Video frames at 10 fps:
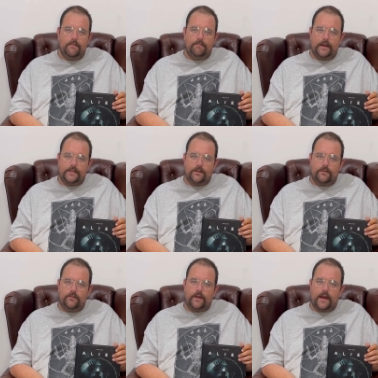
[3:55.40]
based on
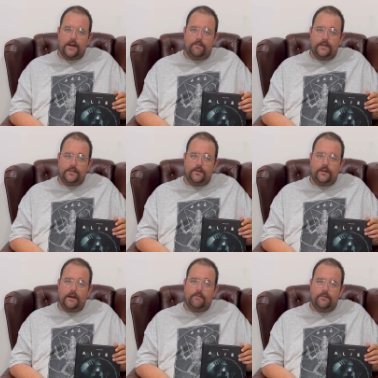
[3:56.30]
the
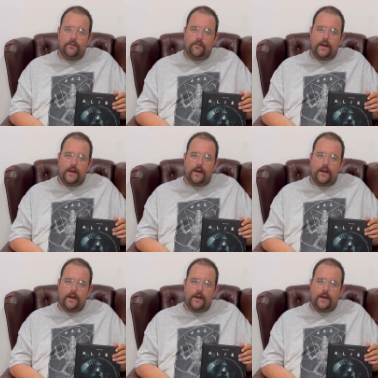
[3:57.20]
number of their